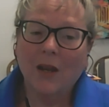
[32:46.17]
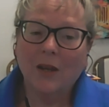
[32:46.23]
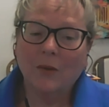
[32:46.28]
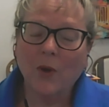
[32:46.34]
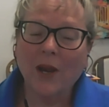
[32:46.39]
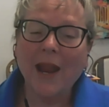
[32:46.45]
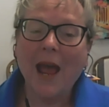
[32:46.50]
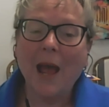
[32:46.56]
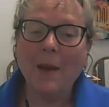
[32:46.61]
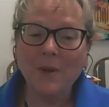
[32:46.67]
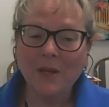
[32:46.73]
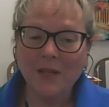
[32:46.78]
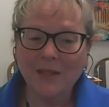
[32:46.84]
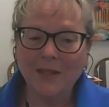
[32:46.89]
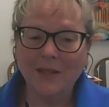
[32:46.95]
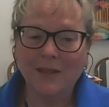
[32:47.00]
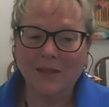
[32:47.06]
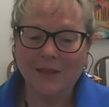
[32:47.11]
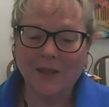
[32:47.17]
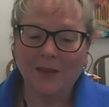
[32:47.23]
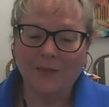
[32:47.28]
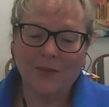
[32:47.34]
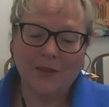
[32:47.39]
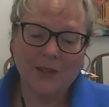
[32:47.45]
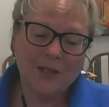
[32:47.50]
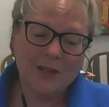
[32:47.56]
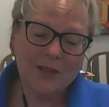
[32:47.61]
What happens is if
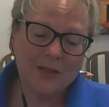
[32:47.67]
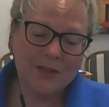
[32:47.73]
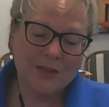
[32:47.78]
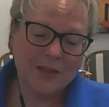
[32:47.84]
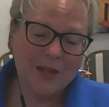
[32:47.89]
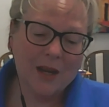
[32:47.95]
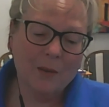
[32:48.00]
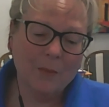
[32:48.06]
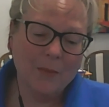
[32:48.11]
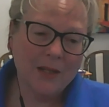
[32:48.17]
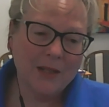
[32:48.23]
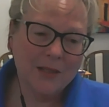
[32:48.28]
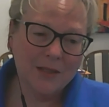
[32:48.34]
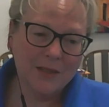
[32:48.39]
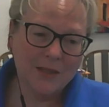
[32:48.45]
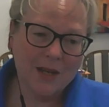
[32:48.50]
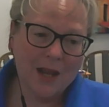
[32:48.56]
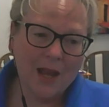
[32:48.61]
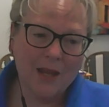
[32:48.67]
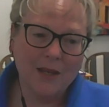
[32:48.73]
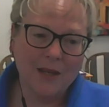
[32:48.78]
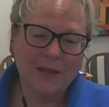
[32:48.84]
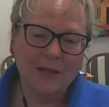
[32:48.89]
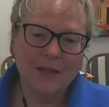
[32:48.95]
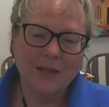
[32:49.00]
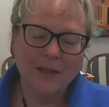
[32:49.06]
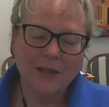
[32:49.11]
a settlement is
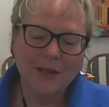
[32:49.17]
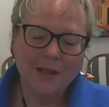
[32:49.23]
done,